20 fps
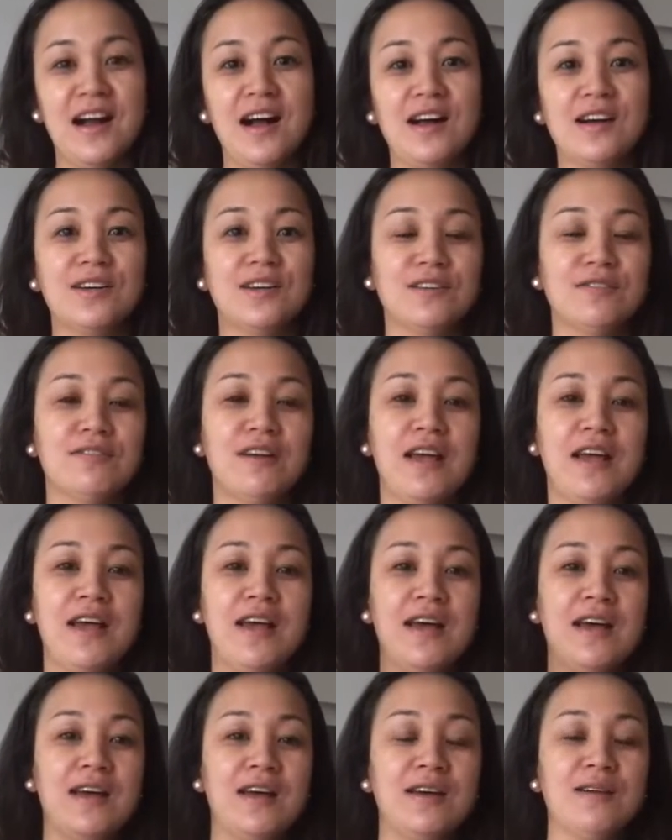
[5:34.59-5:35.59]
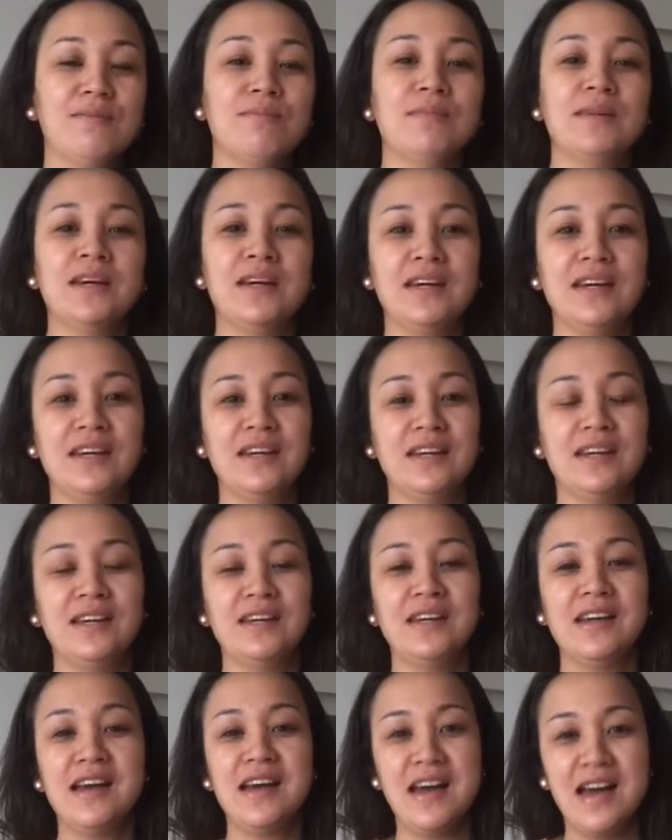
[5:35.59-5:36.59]
Uncle
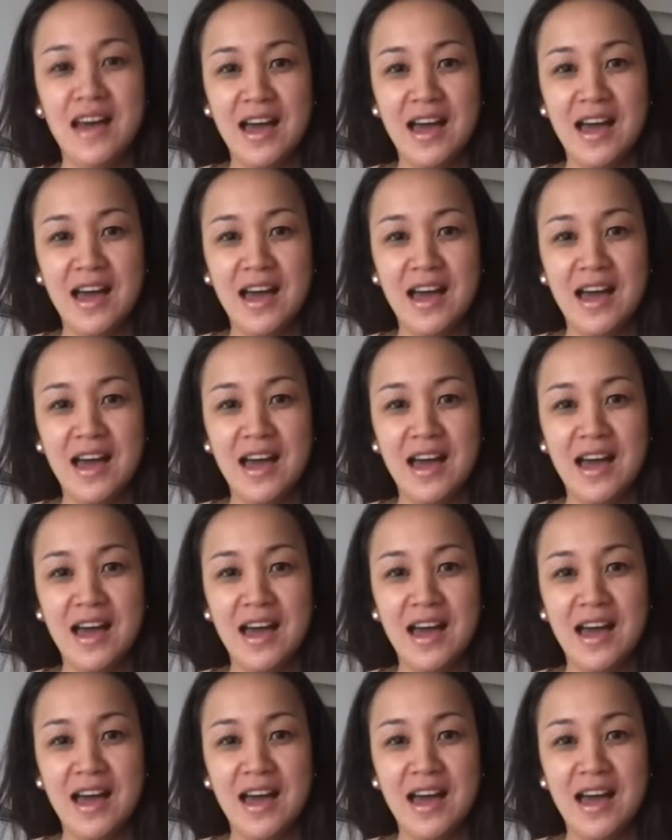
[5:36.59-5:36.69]
Remy.